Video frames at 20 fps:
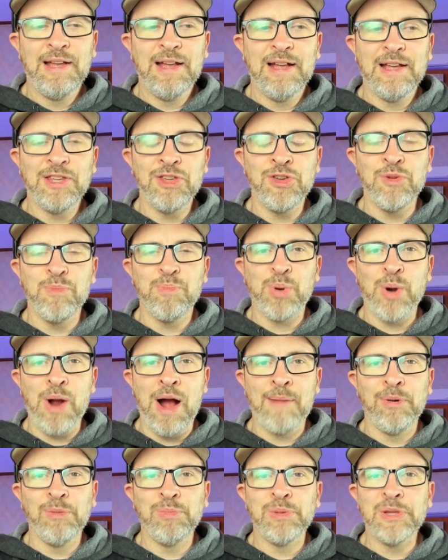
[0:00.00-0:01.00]
you
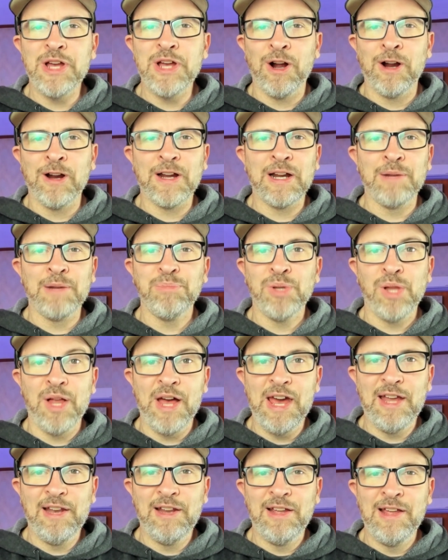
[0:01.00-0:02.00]
probably aren't going to play
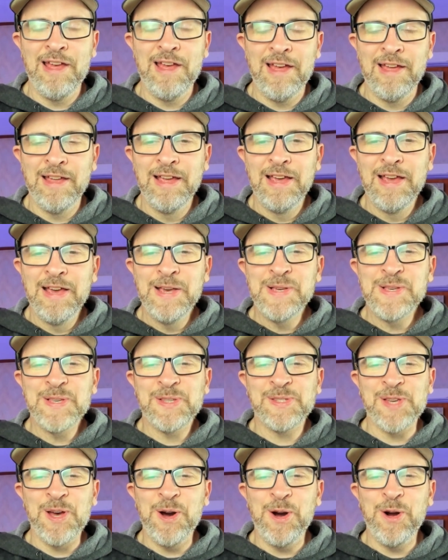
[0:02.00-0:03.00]
it.
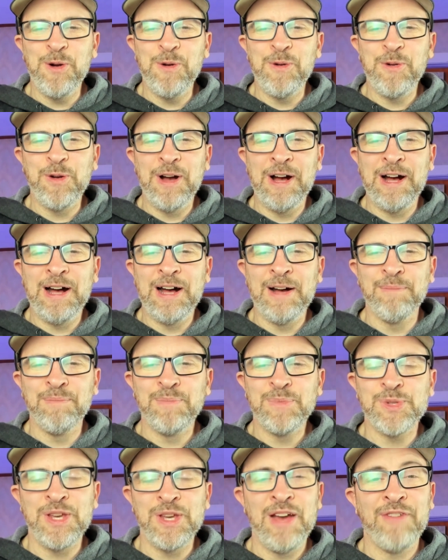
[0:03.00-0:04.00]
So
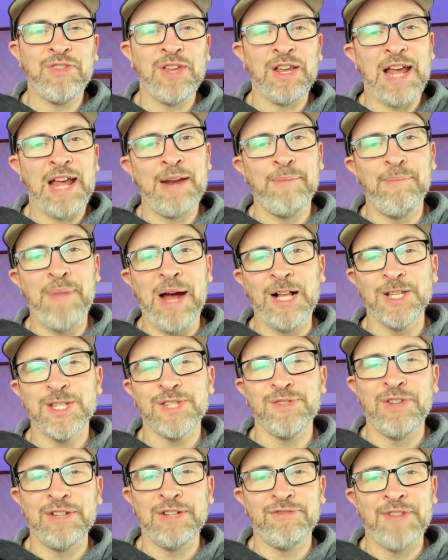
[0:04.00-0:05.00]
you have to kind of balance
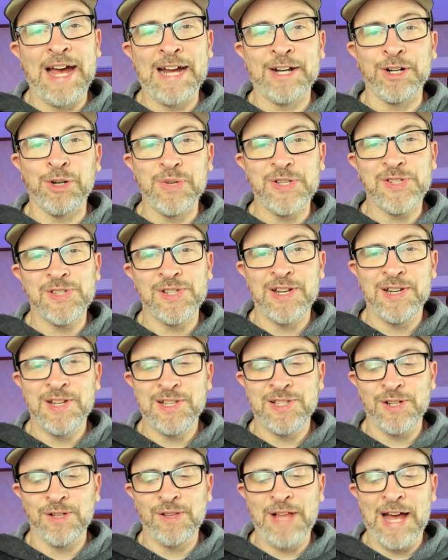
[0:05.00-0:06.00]
fun factor with
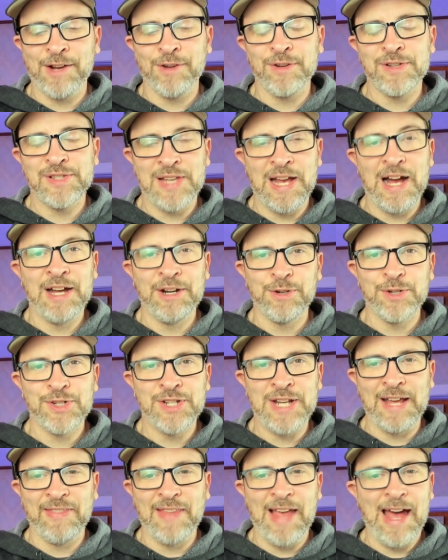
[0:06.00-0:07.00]
statistical accuracy. I
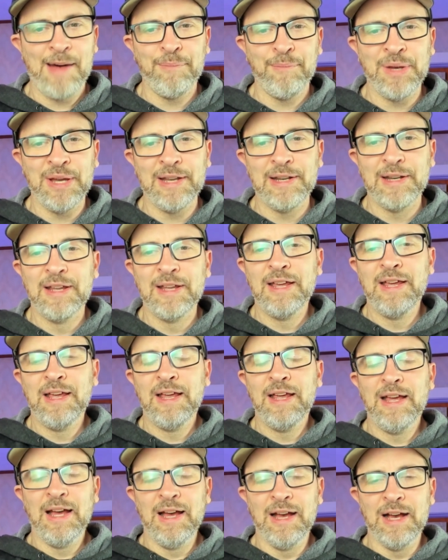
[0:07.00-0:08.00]
understand that, but
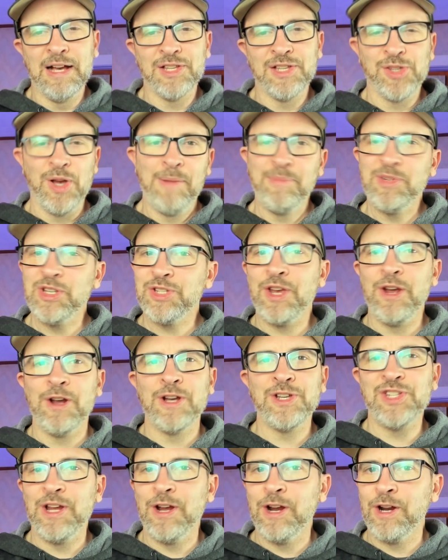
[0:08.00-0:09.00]
so I'm just
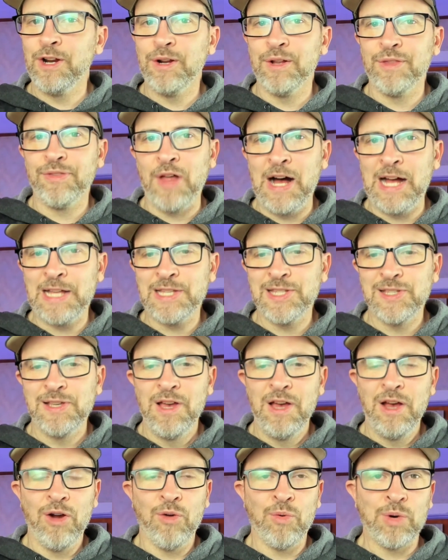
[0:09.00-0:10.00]
curious to hear your thoughts.
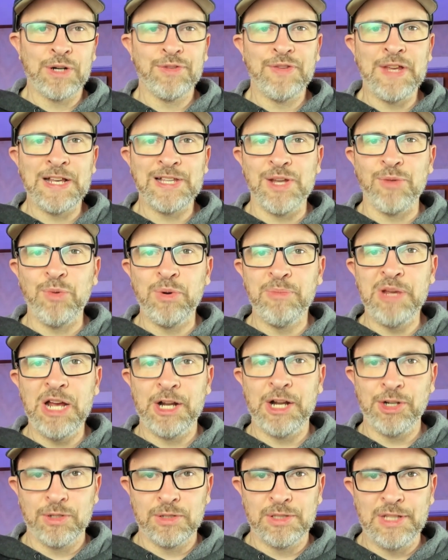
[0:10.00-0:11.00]
What are things that would be
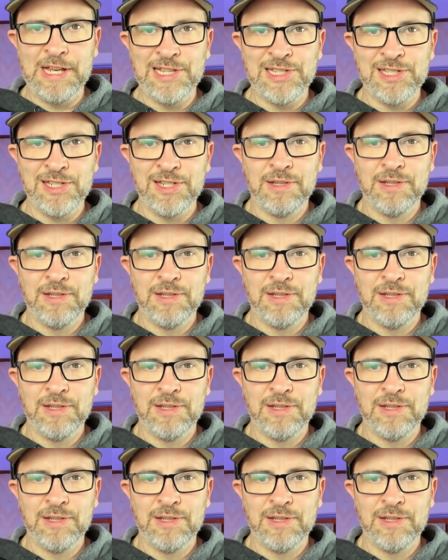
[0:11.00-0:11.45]
on your list